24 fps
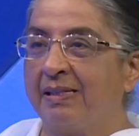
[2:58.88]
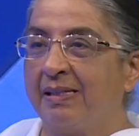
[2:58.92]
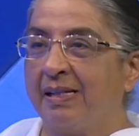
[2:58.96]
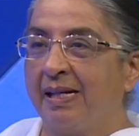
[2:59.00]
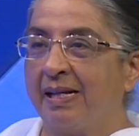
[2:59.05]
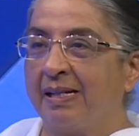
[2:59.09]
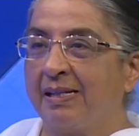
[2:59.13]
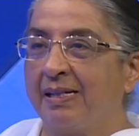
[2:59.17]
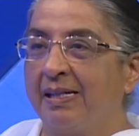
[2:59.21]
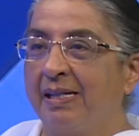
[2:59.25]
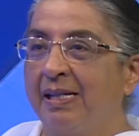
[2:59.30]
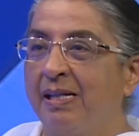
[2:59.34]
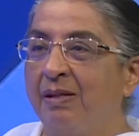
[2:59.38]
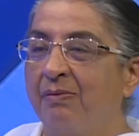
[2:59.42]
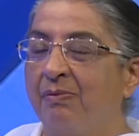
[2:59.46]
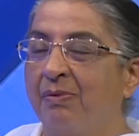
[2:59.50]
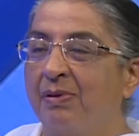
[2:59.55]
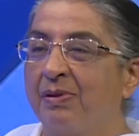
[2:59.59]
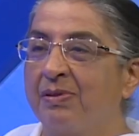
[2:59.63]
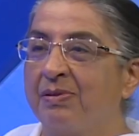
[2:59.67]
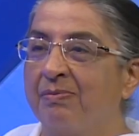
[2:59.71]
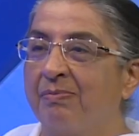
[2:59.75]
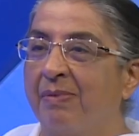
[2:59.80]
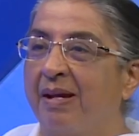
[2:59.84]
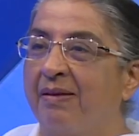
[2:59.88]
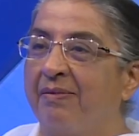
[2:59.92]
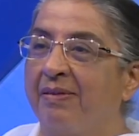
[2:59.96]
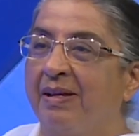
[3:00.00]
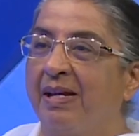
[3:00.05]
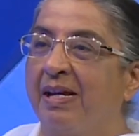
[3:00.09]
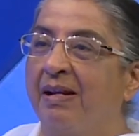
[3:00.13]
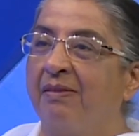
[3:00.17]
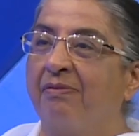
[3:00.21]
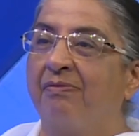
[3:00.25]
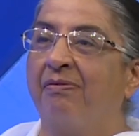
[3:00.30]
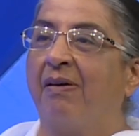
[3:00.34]
that he was my
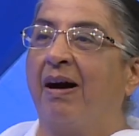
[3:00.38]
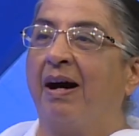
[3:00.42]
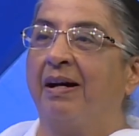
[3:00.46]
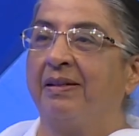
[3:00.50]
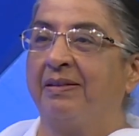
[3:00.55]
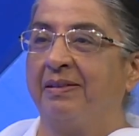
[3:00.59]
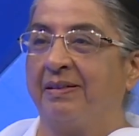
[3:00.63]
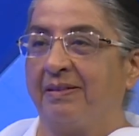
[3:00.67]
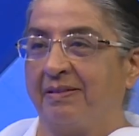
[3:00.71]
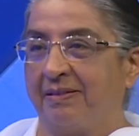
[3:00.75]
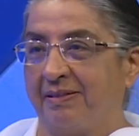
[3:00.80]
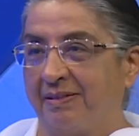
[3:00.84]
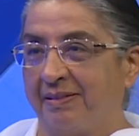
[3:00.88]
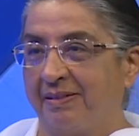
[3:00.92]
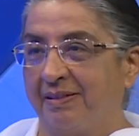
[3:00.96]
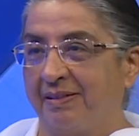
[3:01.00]
real father